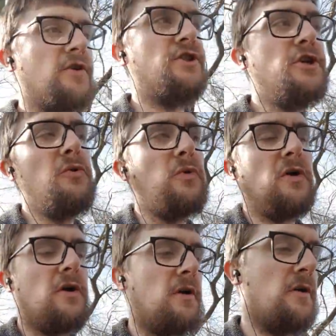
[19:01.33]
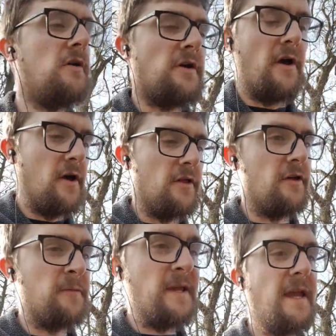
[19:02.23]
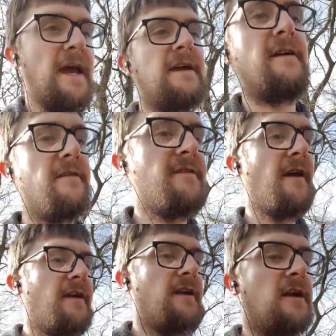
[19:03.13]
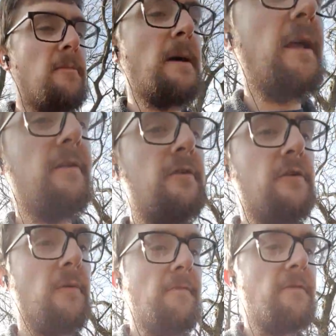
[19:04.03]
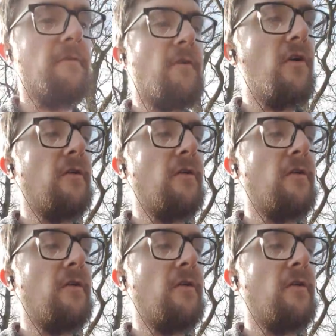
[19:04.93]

duke that has been getting his second in command to do everything for